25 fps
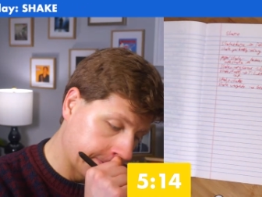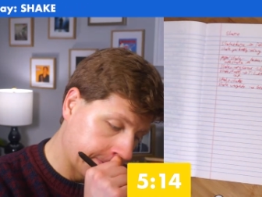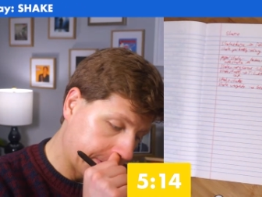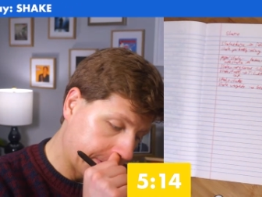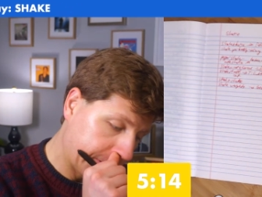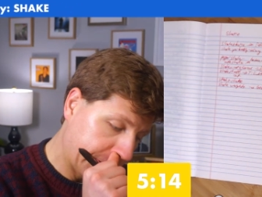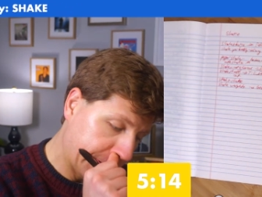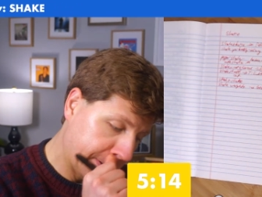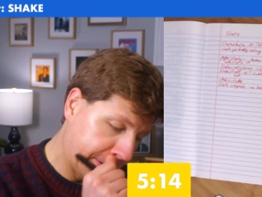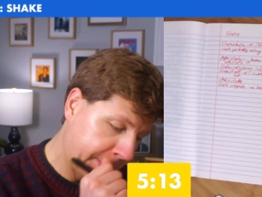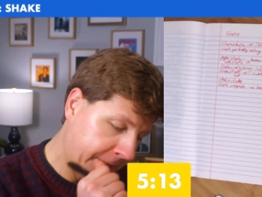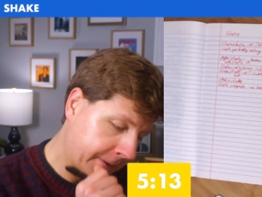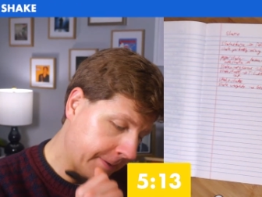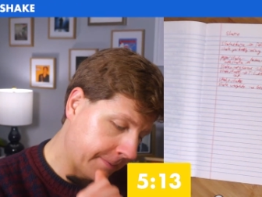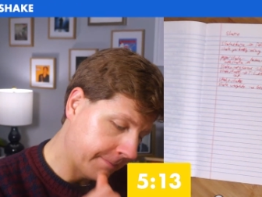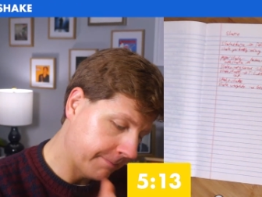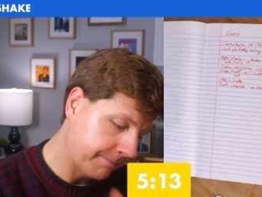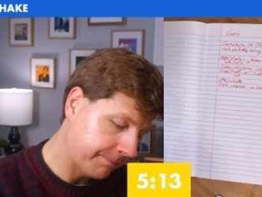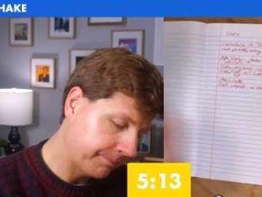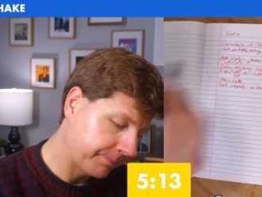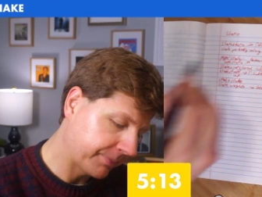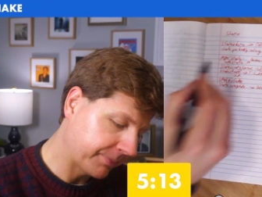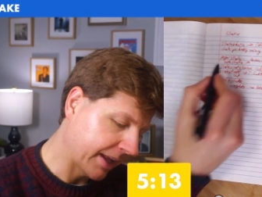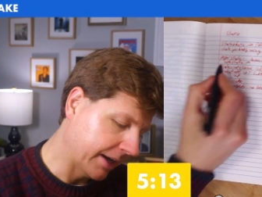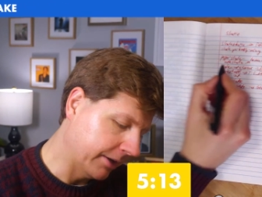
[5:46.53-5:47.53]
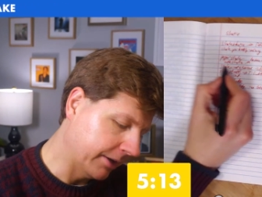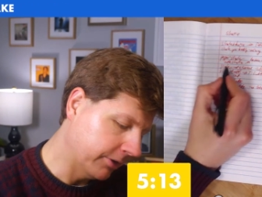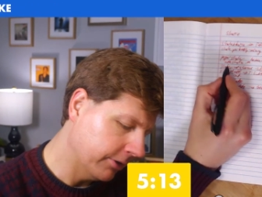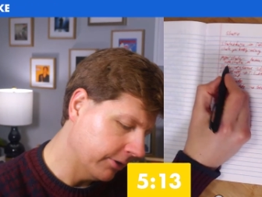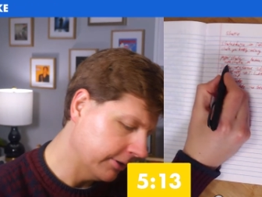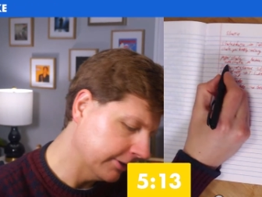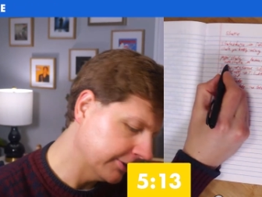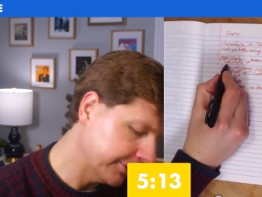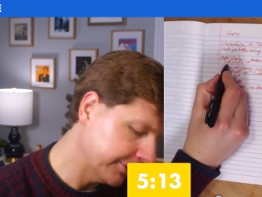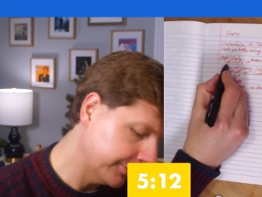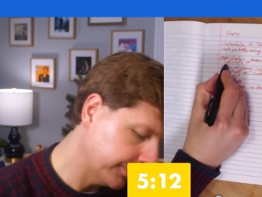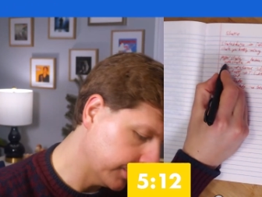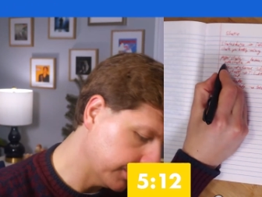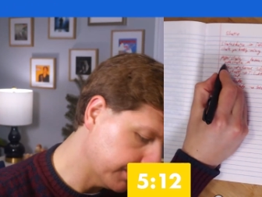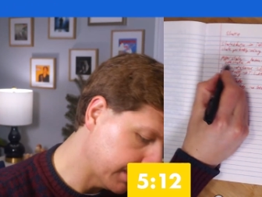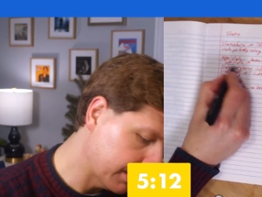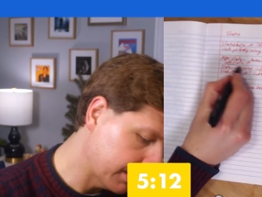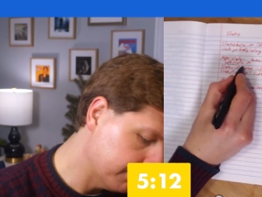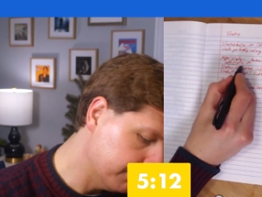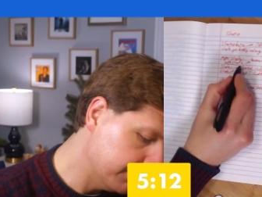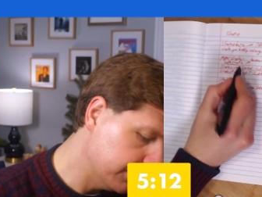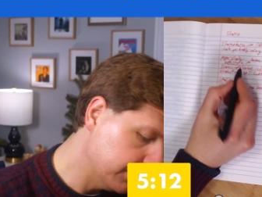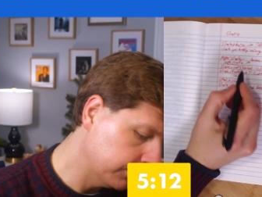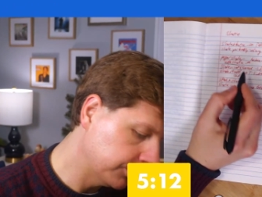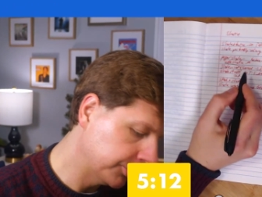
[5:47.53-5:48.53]
I don't know, there's something
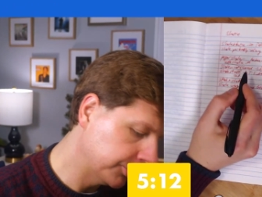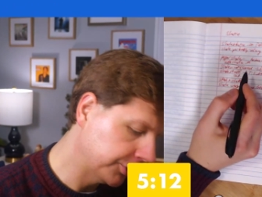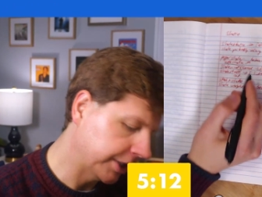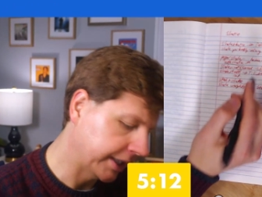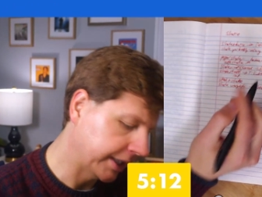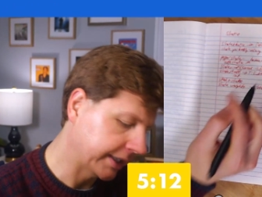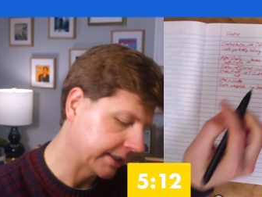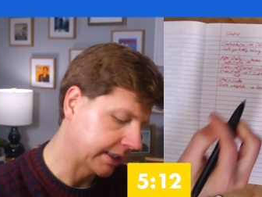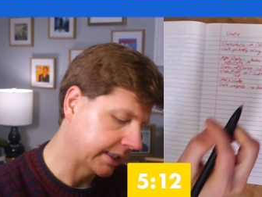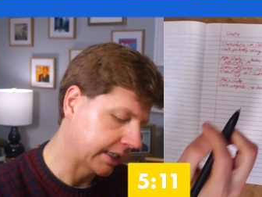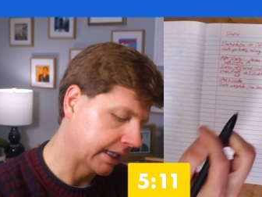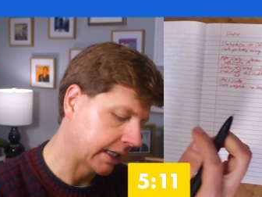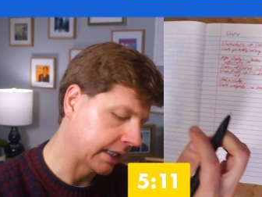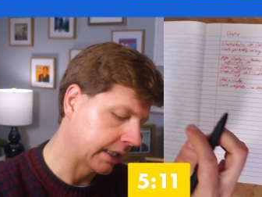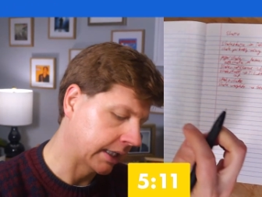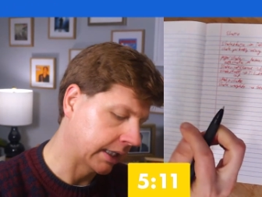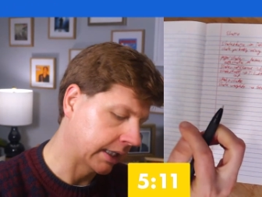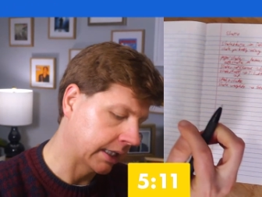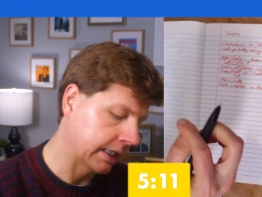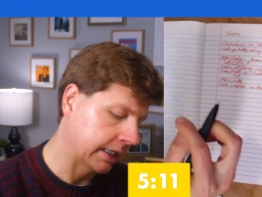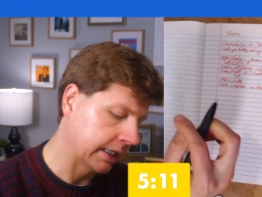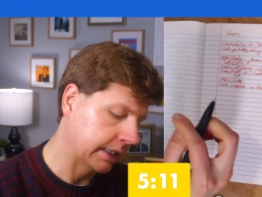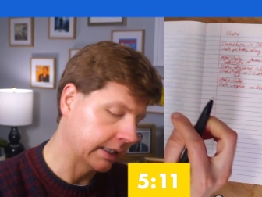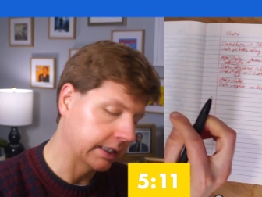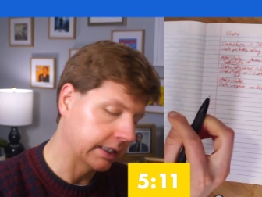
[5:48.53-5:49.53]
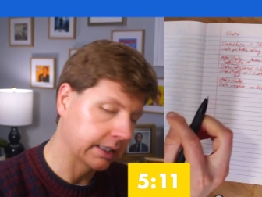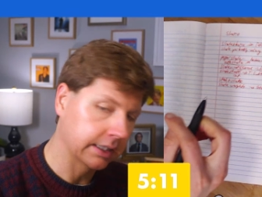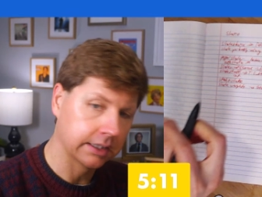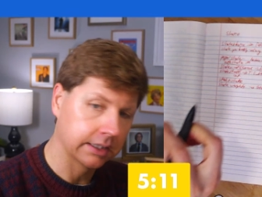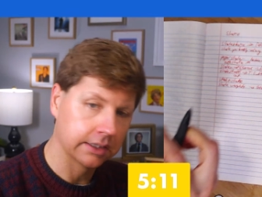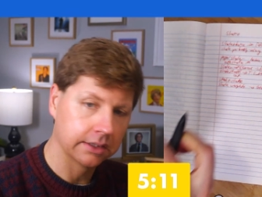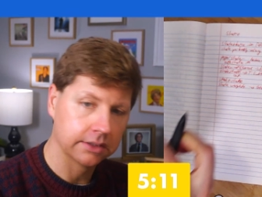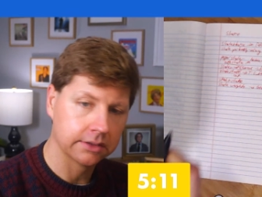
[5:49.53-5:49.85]
about milkshake that I like.